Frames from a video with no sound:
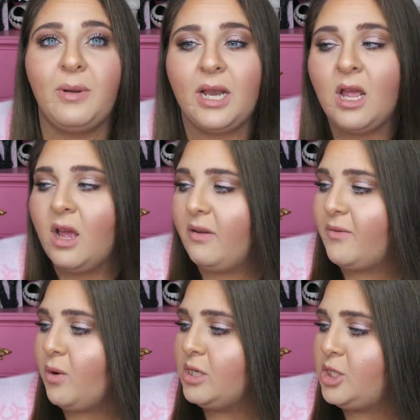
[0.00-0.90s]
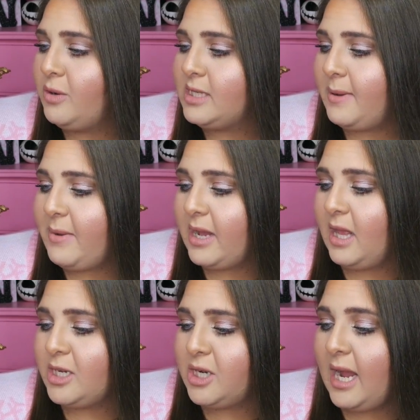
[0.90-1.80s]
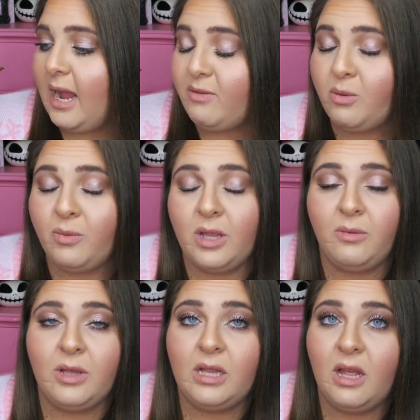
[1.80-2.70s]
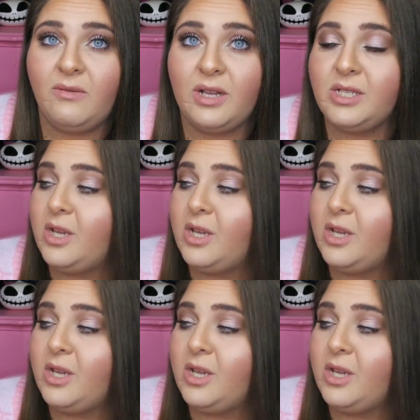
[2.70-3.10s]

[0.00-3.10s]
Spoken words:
But of course, to expand my collection, I have to really, really love it.